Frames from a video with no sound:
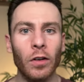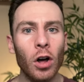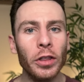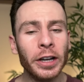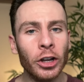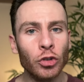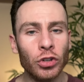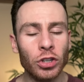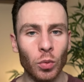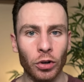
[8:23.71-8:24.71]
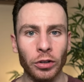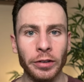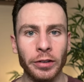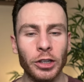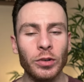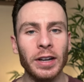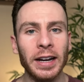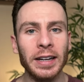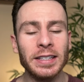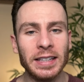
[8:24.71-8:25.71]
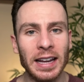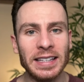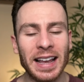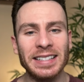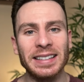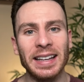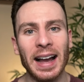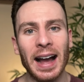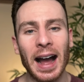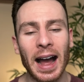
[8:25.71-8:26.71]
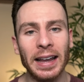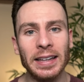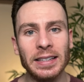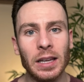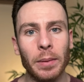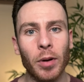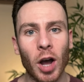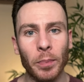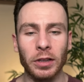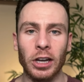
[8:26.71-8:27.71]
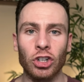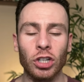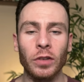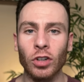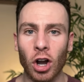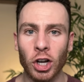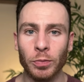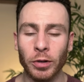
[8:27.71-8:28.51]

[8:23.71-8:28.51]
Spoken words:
all the countries in the world, the United States has the highest population of dogs per